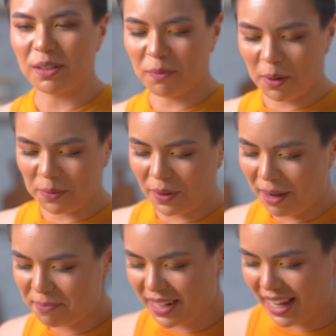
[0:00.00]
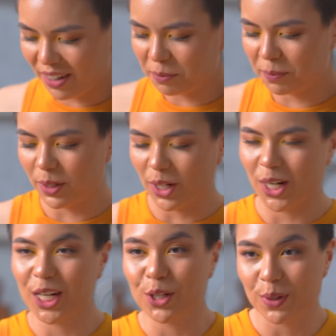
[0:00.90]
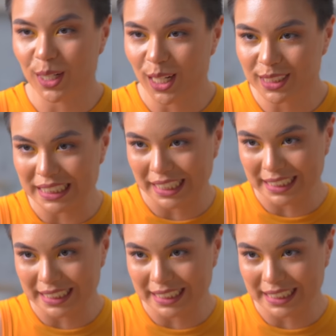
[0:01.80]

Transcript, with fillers: up our wrap now, put our ingredients on